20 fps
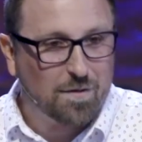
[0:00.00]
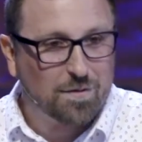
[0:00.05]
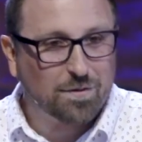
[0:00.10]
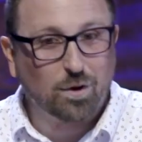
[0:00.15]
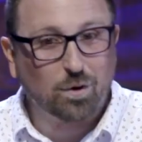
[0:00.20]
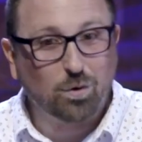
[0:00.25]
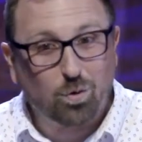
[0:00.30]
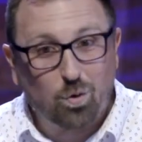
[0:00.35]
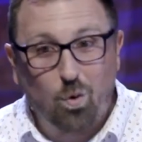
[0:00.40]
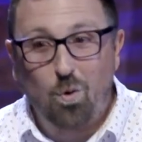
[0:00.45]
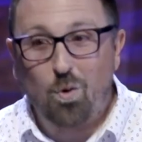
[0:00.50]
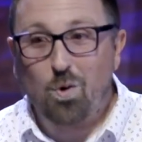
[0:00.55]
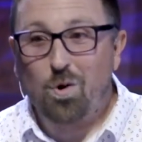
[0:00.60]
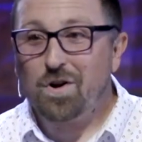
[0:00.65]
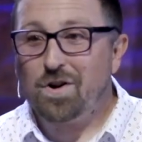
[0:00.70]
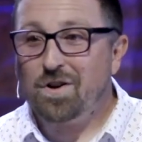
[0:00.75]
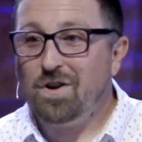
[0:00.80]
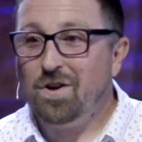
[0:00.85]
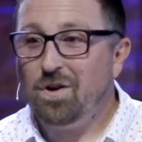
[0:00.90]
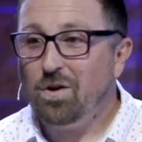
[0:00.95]
The
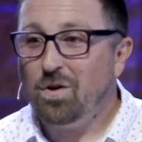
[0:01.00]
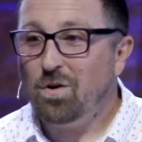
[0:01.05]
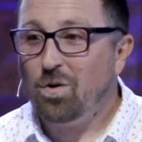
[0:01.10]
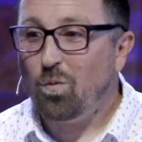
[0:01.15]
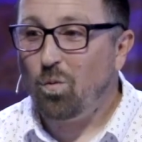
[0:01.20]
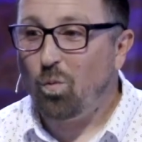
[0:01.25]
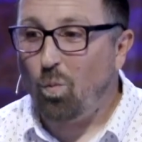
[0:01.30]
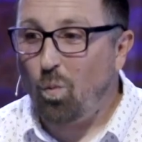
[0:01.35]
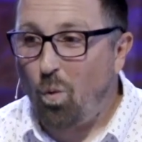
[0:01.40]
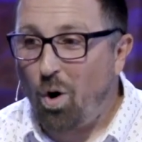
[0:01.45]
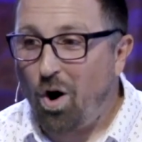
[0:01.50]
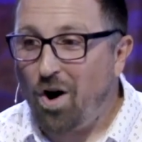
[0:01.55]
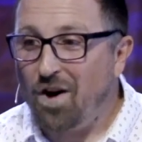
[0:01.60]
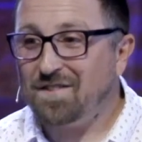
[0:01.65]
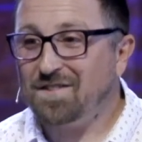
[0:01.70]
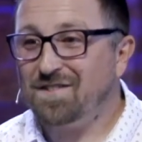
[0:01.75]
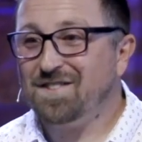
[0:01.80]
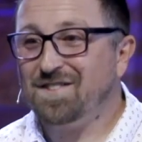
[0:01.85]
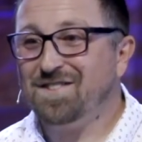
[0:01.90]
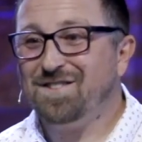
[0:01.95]
Lord
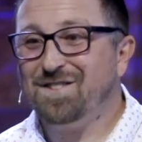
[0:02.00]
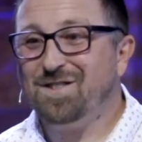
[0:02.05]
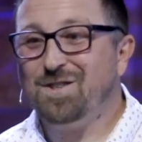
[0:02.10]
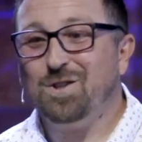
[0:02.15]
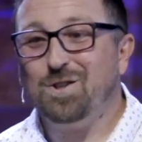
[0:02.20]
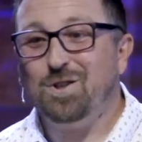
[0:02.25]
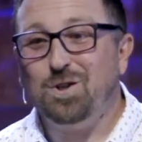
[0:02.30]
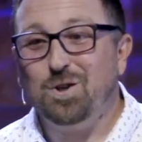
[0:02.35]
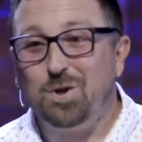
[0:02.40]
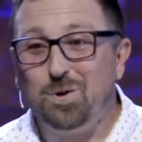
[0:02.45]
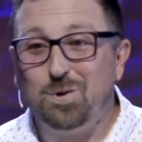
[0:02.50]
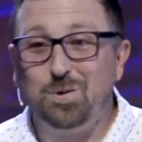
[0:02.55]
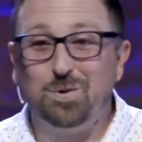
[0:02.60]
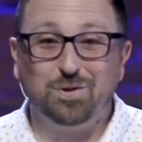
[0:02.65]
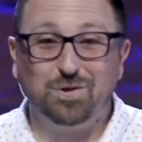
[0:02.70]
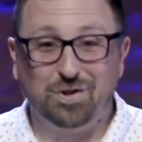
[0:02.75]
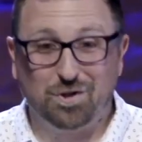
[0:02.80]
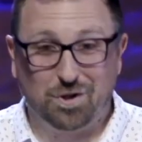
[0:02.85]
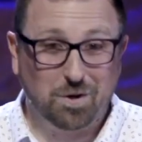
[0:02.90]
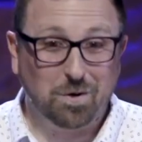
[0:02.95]
wants to
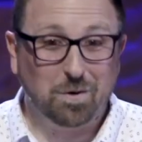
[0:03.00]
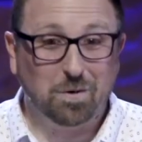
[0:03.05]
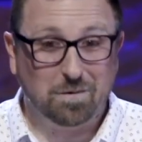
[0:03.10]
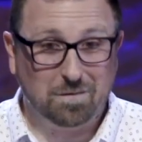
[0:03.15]
use you.